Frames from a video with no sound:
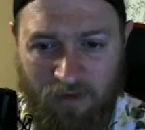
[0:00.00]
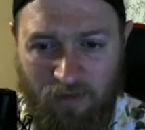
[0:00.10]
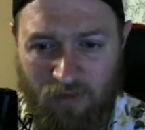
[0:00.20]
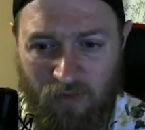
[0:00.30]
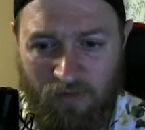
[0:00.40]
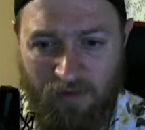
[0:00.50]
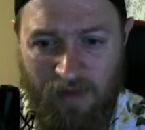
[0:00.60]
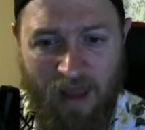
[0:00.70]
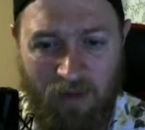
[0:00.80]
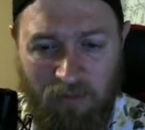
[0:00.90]
So this
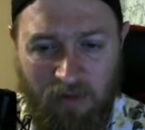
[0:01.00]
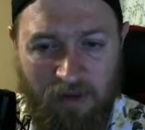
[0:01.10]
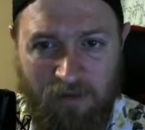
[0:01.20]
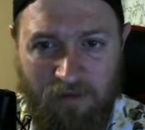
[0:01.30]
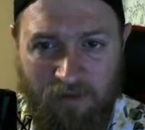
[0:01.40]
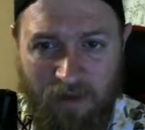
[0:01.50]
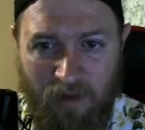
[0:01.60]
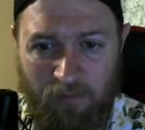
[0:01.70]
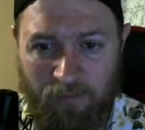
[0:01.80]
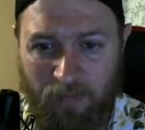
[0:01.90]
attack completed
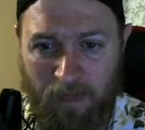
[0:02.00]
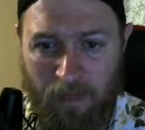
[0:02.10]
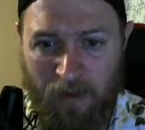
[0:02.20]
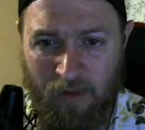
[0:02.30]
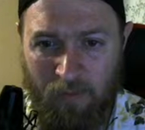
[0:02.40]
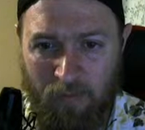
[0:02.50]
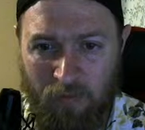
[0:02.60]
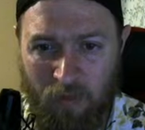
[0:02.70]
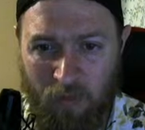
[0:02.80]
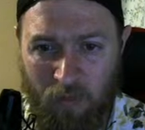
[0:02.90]
state.
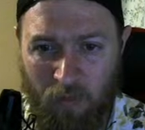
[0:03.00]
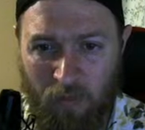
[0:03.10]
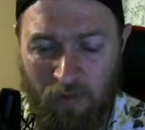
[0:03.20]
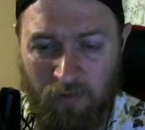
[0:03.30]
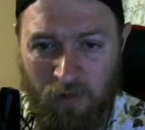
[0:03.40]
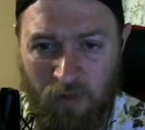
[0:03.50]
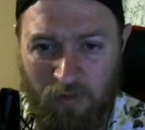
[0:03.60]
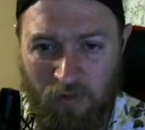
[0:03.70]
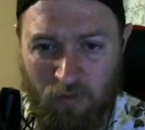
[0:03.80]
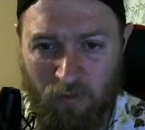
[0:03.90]
So what I'll do
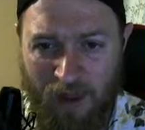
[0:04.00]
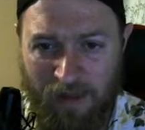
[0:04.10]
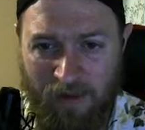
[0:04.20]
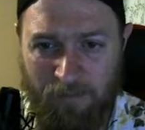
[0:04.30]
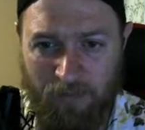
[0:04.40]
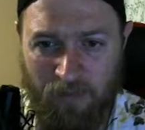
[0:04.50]
is on ready,